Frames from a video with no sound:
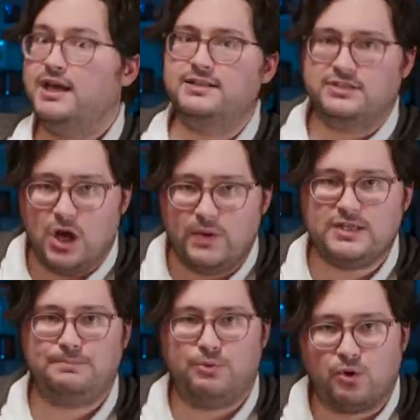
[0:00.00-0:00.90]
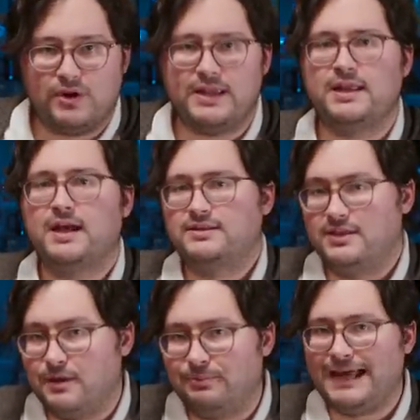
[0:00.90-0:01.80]
is going to pour in to
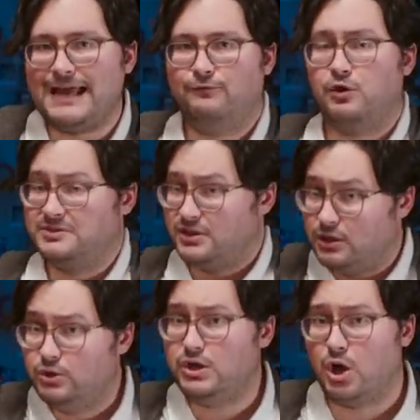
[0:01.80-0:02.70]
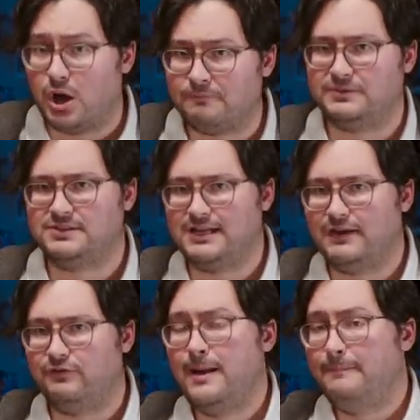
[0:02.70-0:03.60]
their platforms, including harmful
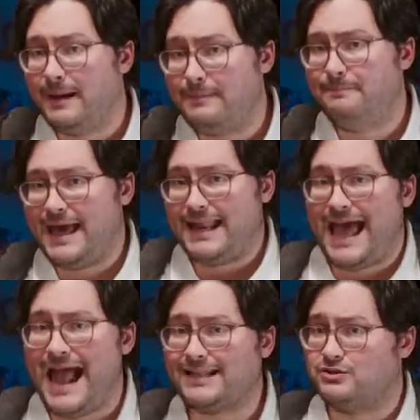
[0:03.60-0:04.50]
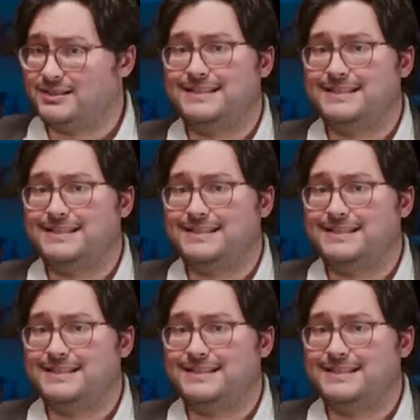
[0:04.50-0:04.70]
stuff by bad actors.